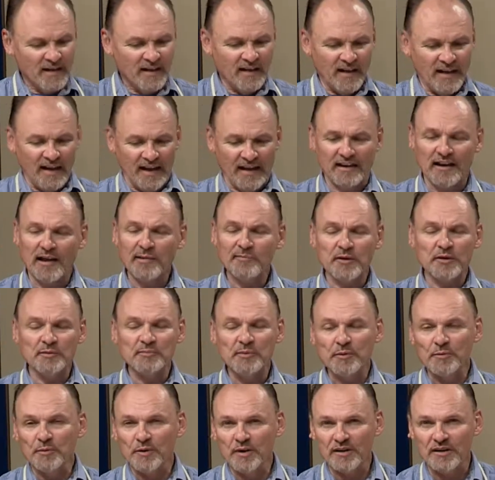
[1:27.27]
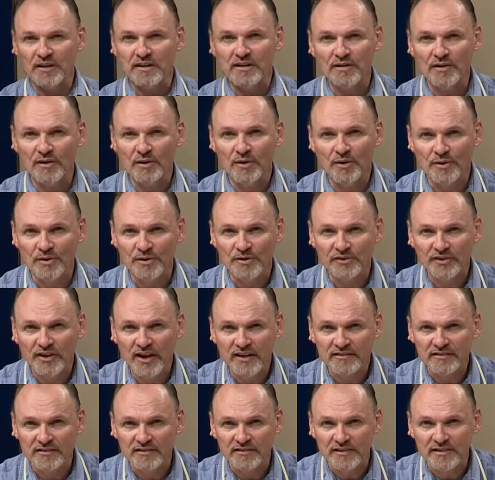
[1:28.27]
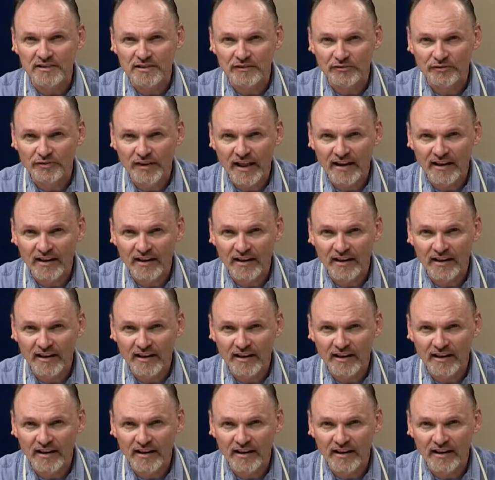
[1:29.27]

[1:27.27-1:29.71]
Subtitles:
And I'm going to be working horizontal here flat